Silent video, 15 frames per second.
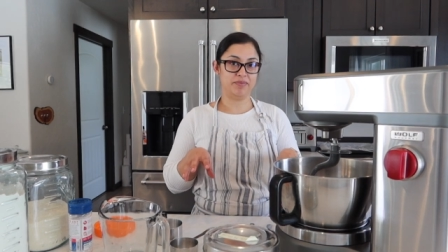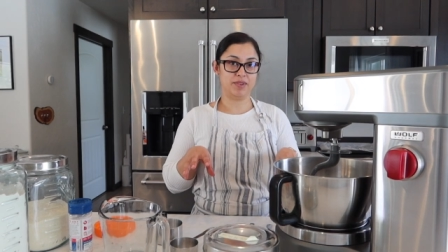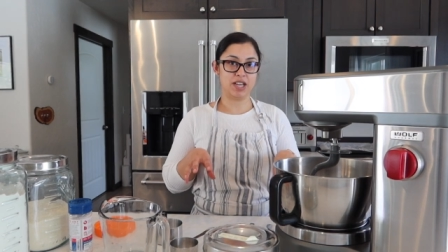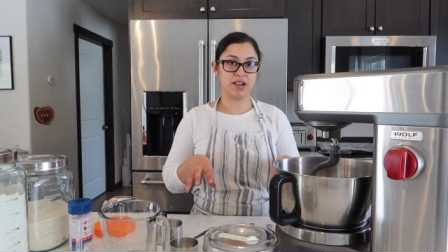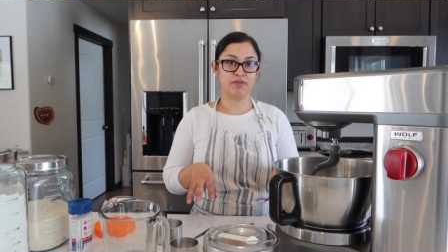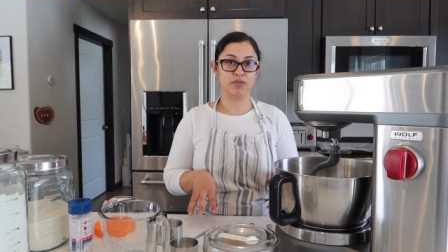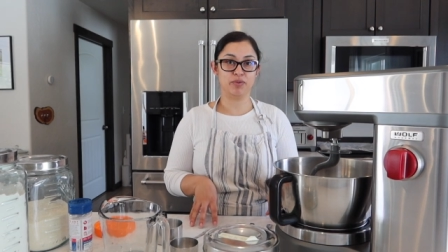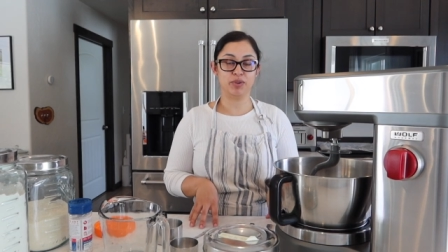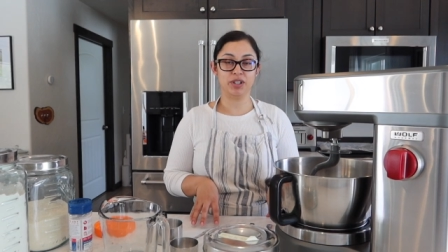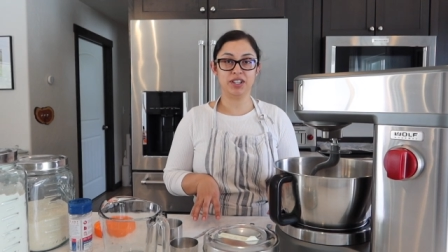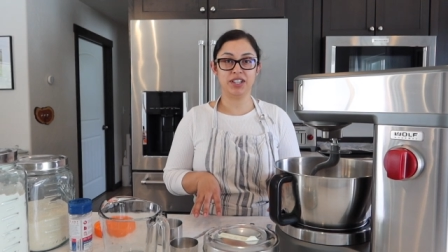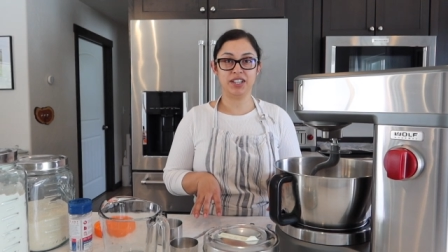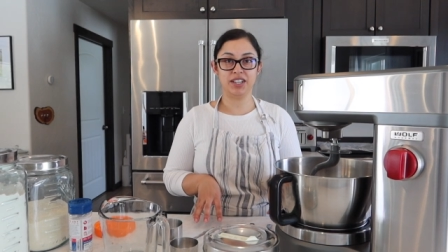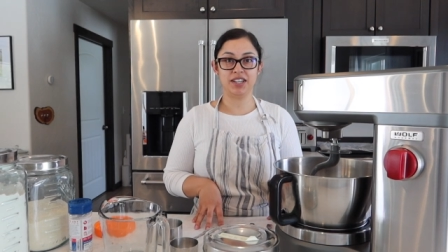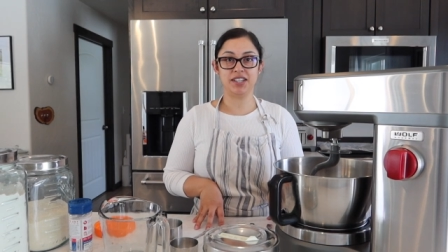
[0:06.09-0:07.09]
I have a
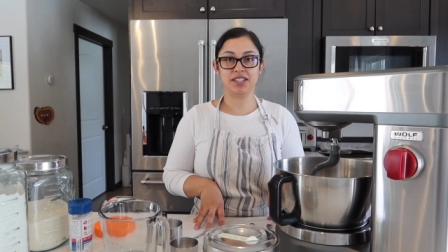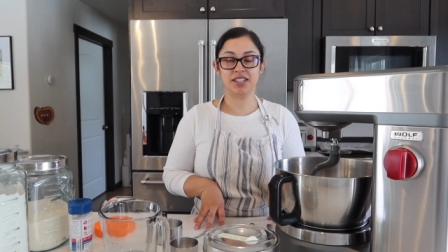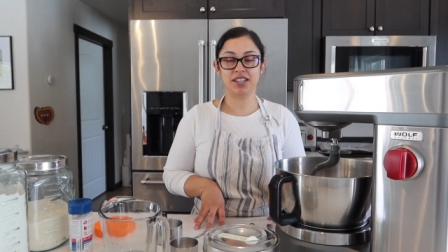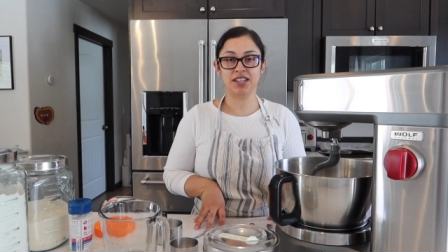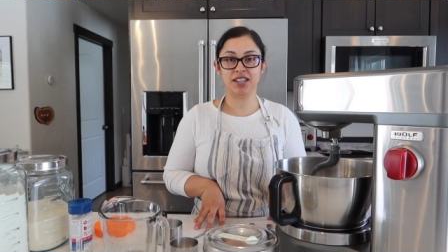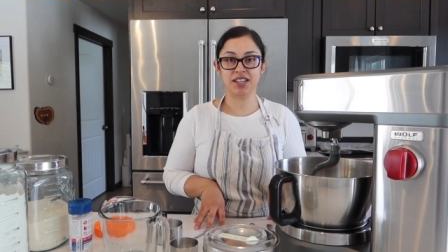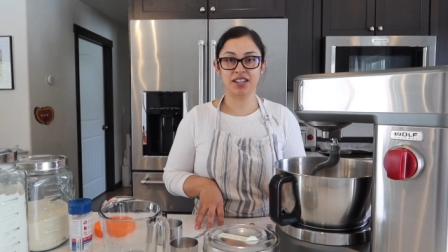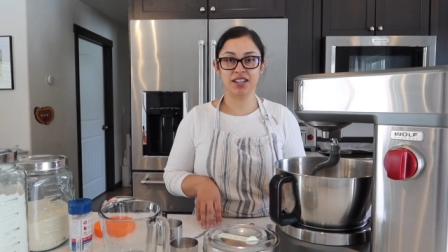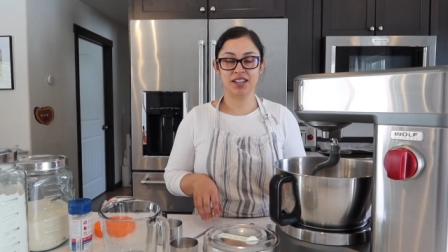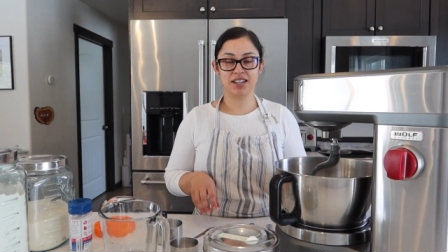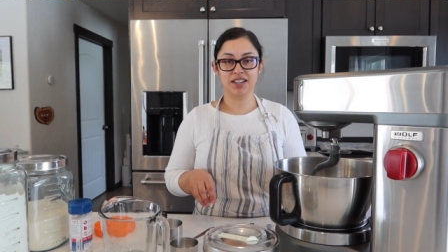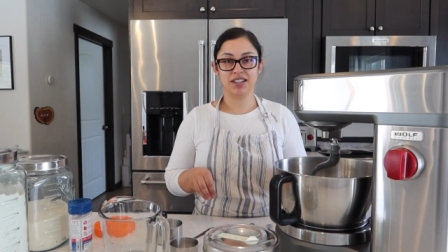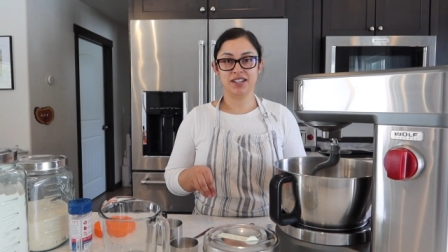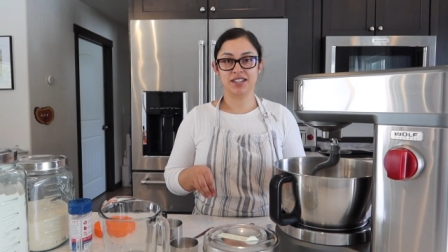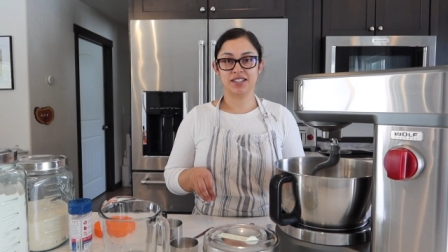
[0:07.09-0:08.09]
really easy,
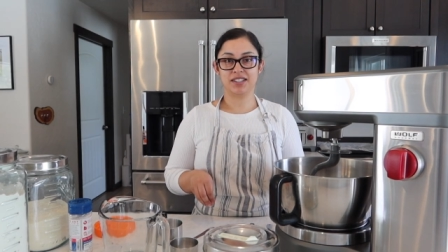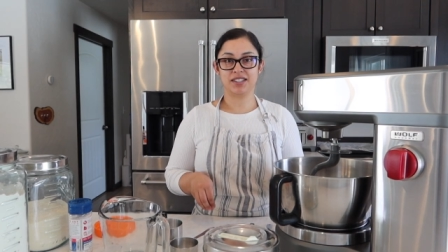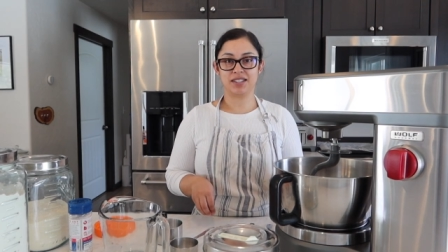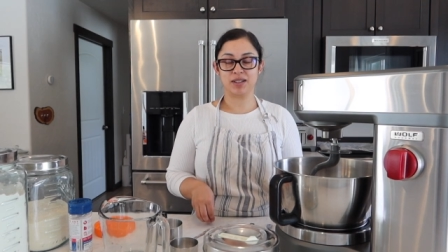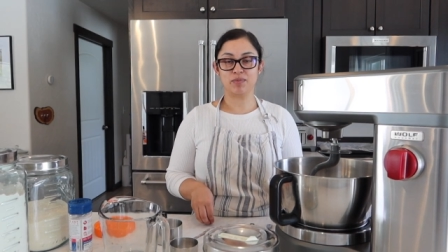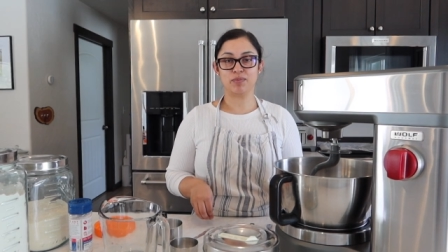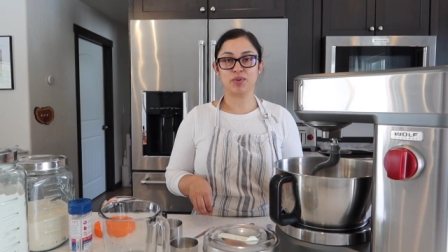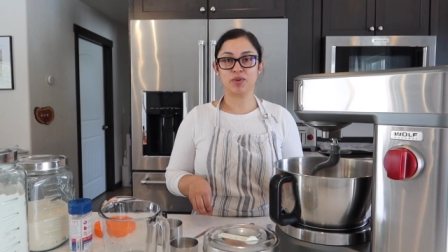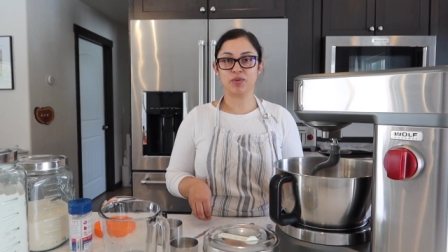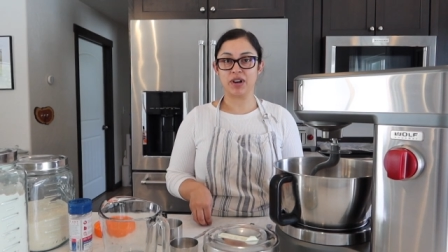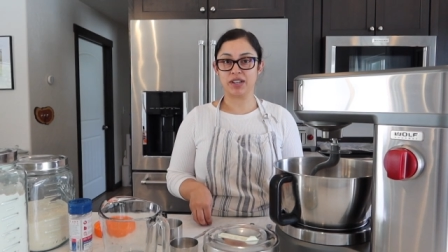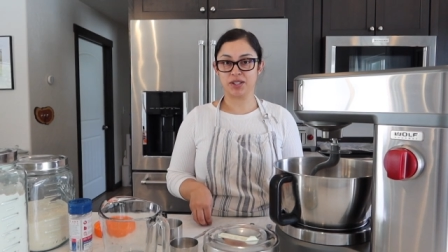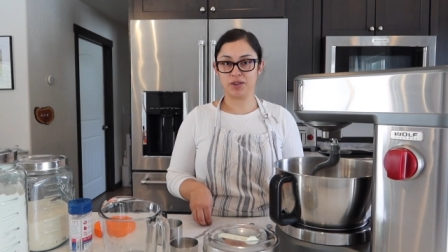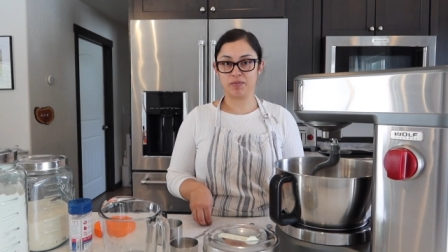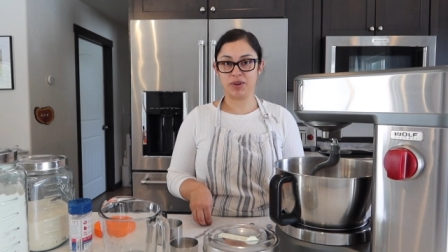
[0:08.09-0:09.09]
simple
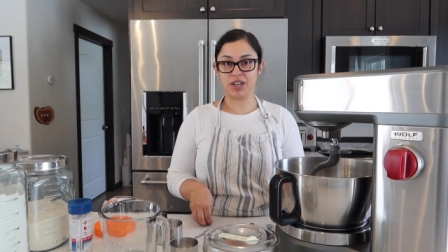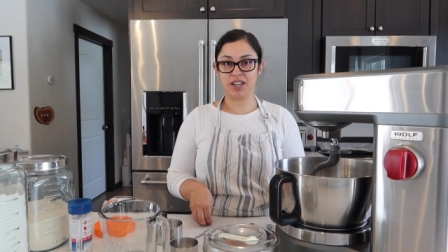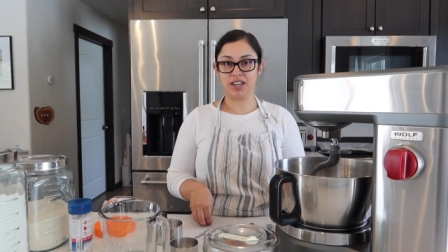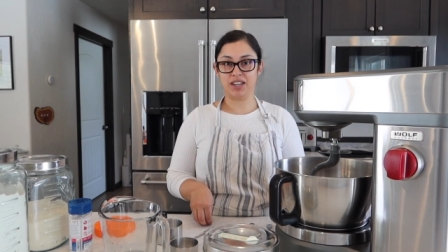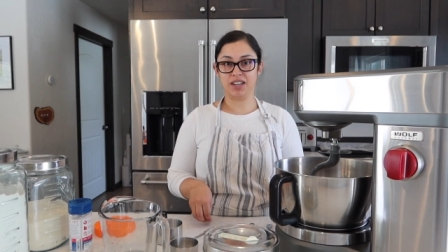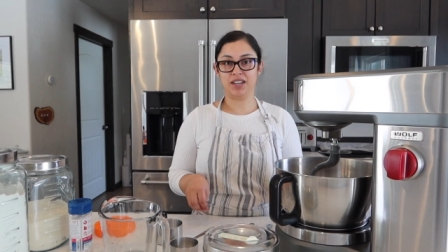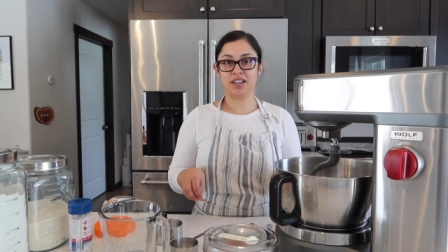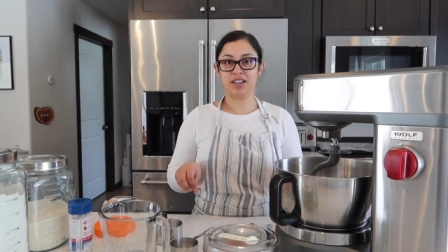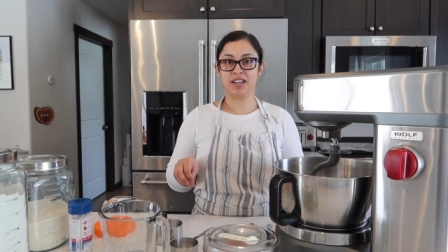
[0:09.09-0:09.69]
recipe,